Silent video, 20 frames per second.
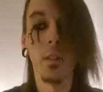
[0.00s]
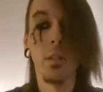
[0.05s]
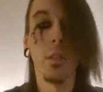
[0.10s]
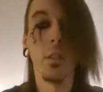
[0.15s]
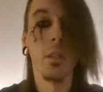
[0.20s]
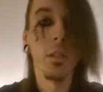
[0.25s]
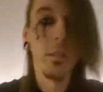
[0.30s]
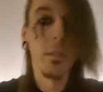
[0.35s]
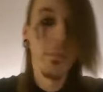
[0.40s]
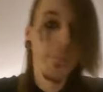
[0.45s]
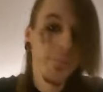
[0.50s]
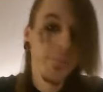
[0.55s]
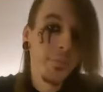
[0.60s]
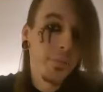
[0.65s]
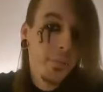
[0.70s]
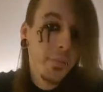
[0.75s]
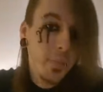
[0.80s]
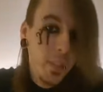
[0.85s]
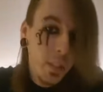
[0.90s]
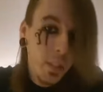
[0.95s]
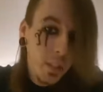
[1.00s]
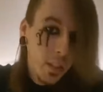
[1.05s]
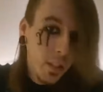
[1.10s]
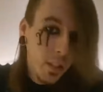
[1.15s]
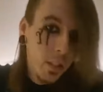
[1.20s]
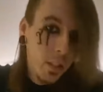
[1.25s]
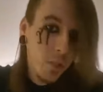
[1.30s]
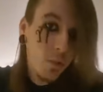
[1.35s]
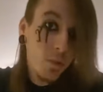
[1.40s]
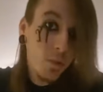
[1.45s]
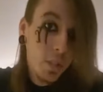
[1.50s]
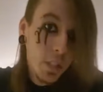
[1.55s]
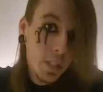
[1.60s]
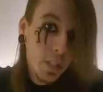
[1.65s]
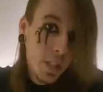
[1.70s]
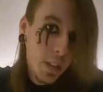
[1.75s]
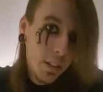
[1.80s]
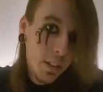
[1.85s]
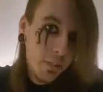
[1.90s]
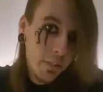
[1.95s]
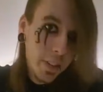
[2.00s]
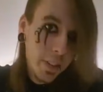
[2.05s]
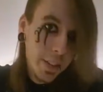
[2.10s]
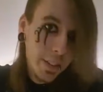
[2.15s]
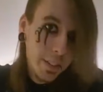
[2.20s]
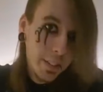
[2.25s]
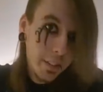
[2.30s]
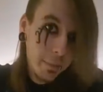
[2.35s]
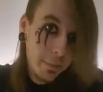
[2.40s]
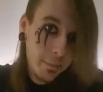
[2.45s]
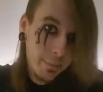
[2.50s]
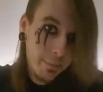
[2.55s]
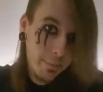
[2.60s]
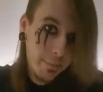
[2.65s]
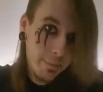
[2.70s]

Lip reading: You just gotta find them.